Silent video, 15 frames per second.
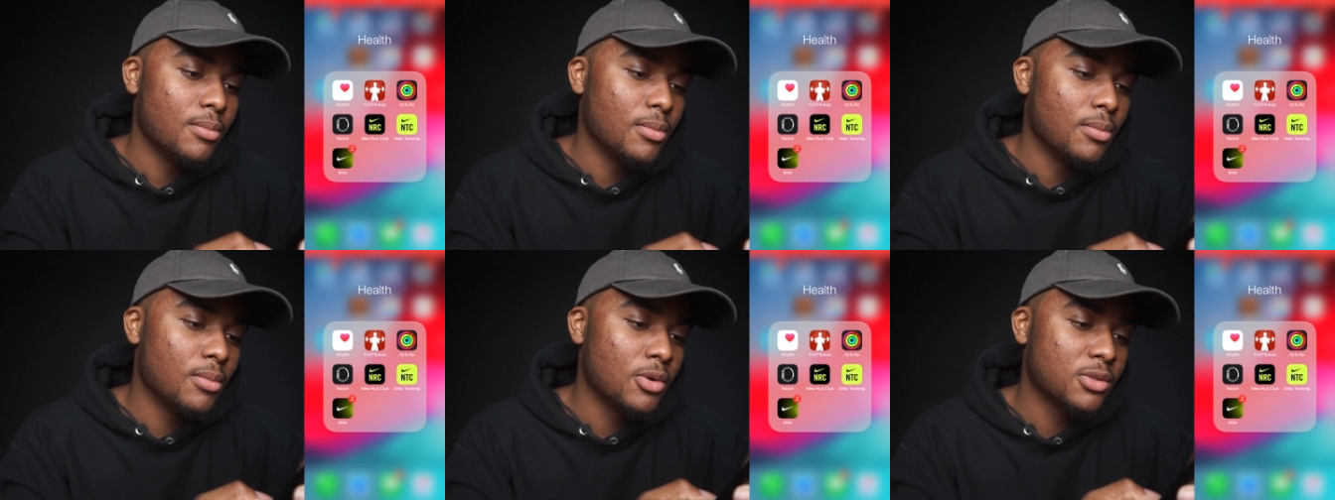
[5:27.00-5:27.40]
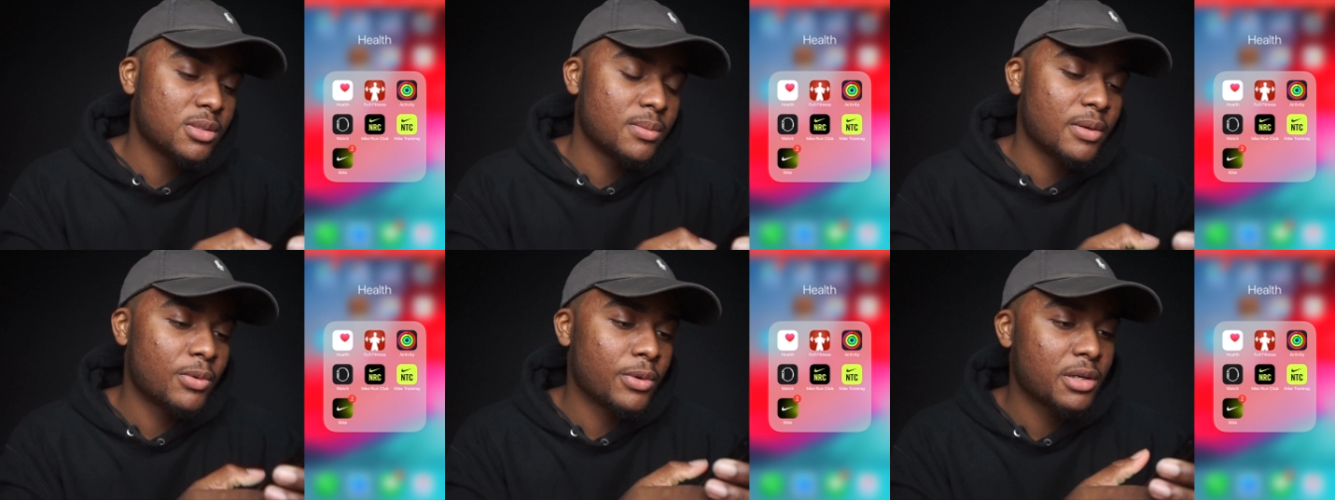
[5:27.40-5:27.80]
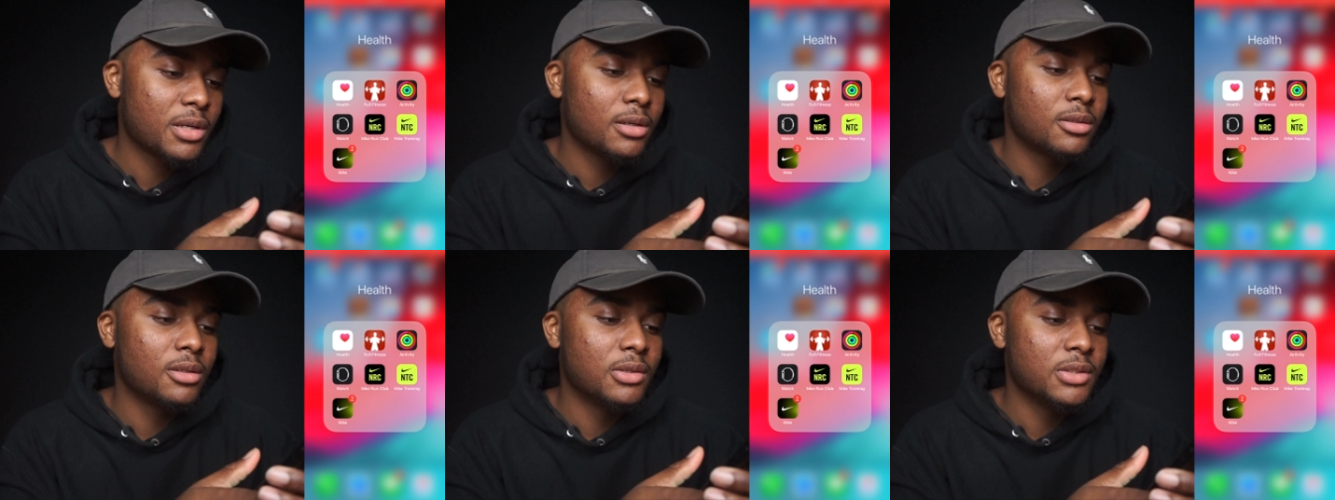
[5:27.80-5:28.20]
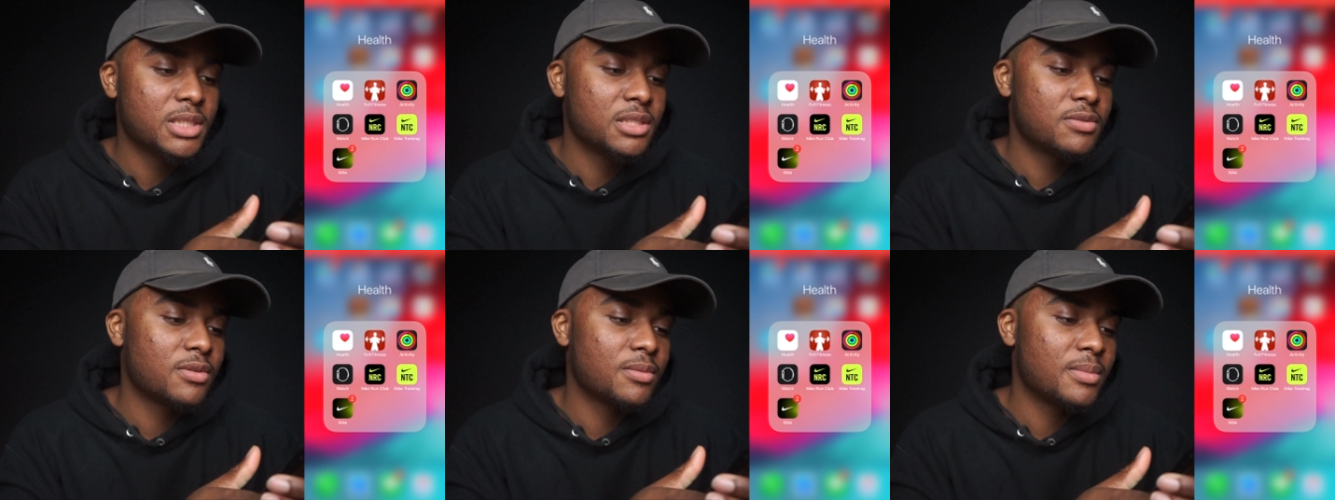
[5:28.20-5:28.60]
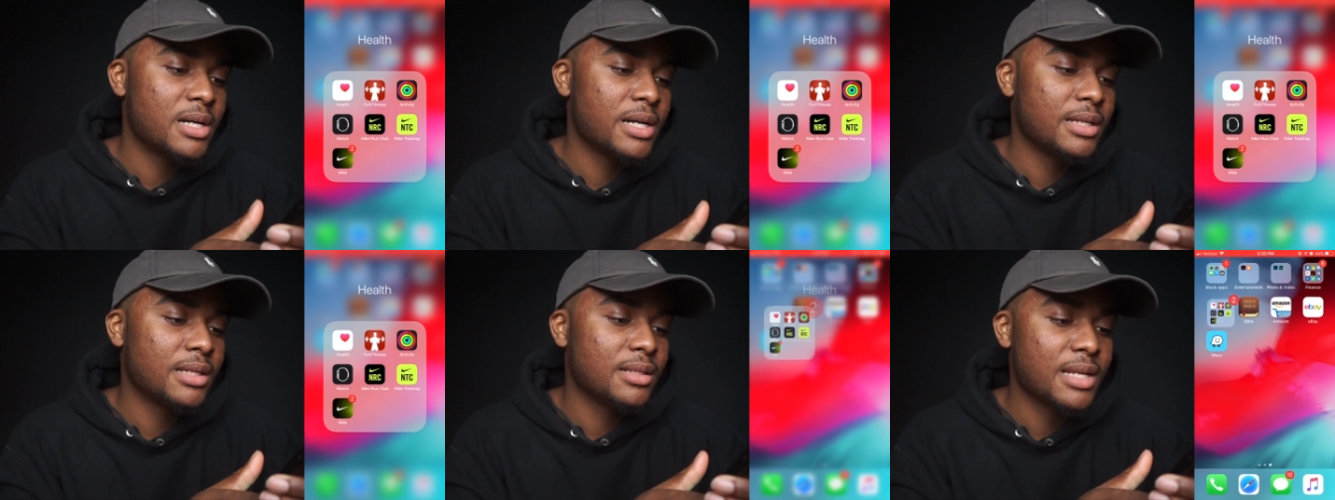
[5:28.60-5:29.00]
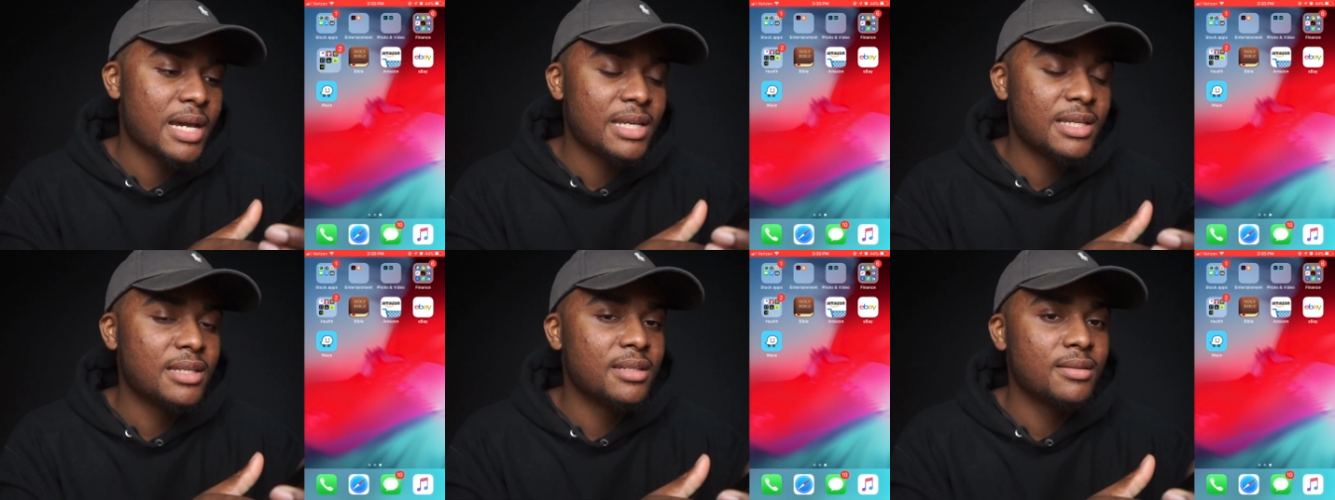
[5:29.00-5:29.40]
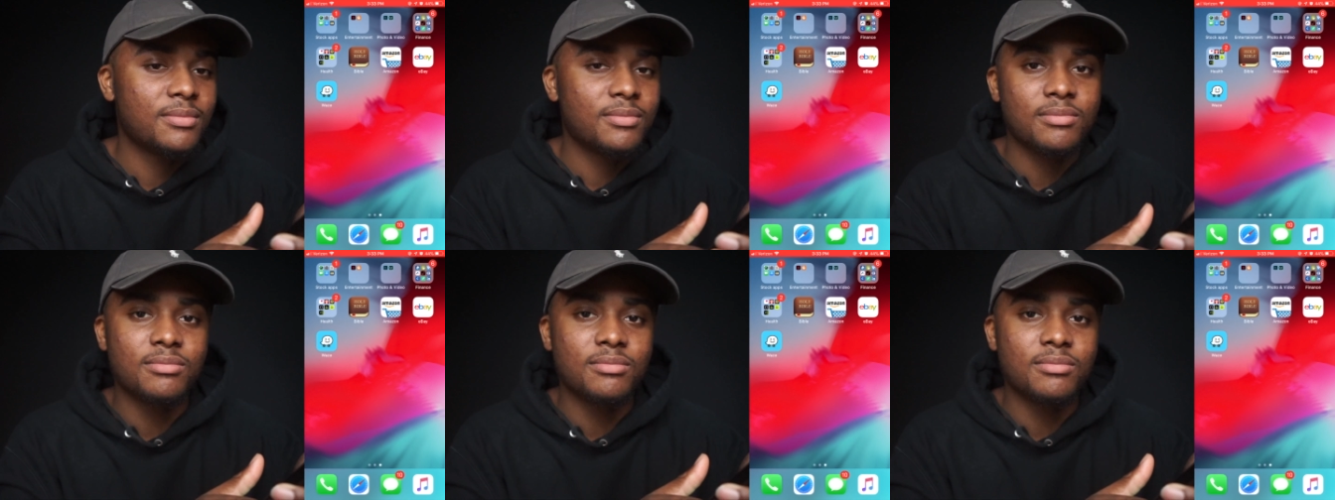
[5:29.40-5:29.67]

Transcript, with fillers: Most of my workout clothes is from Nike.